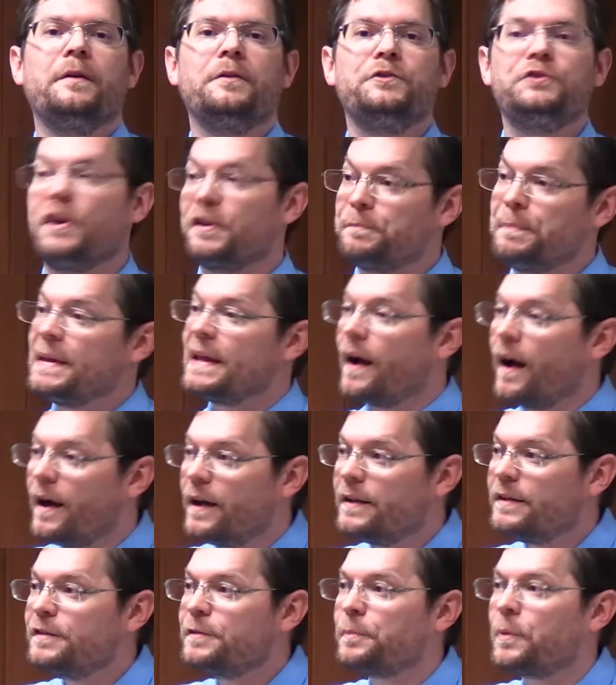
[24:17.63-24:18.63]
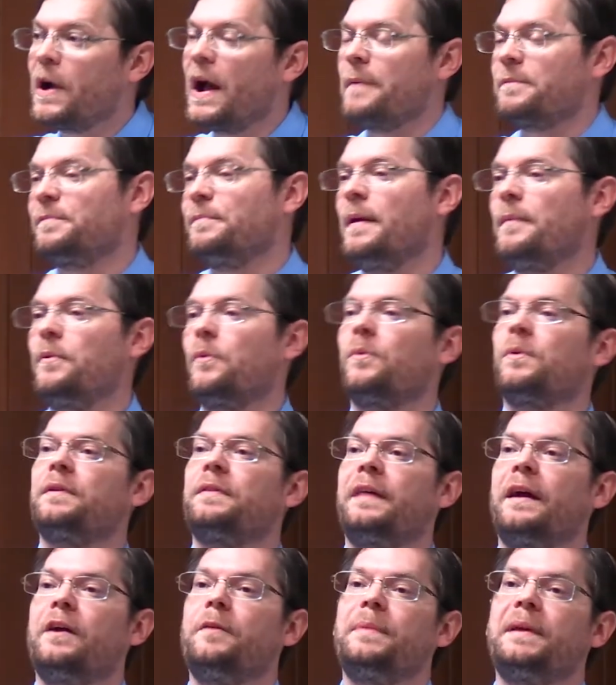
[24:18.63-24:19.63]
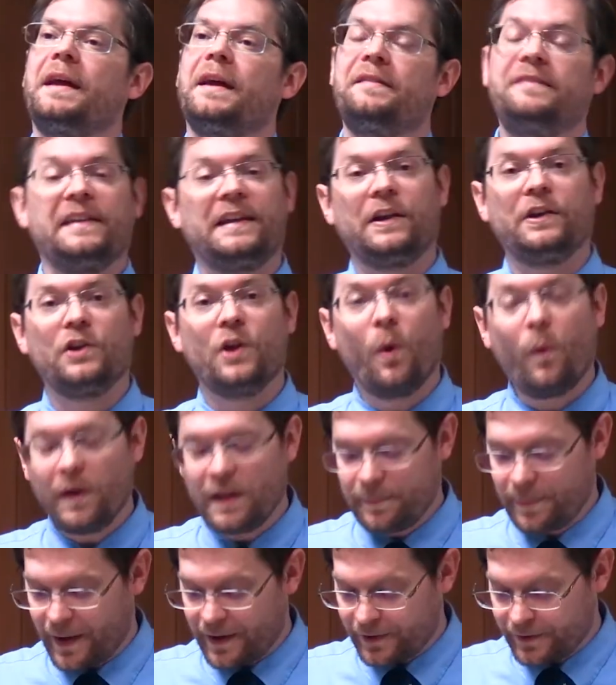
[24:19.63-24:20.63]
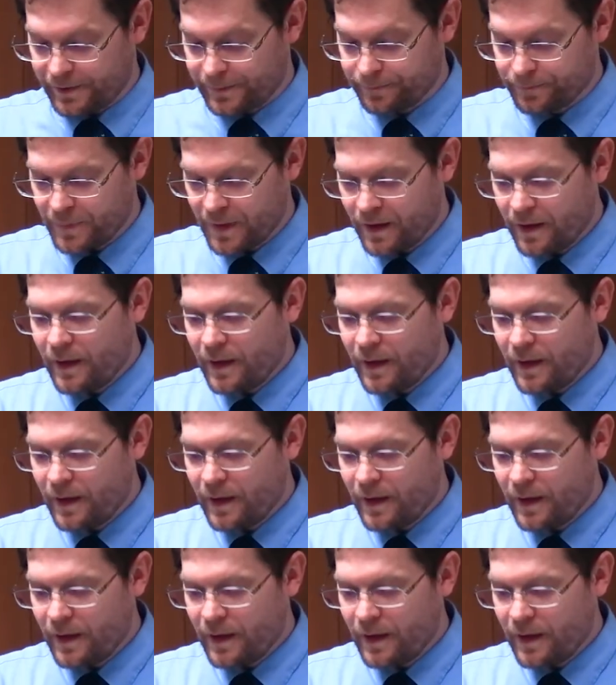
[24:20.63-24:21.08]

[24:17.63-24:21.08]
just because, perhaps maybe were there because they didn't know any better.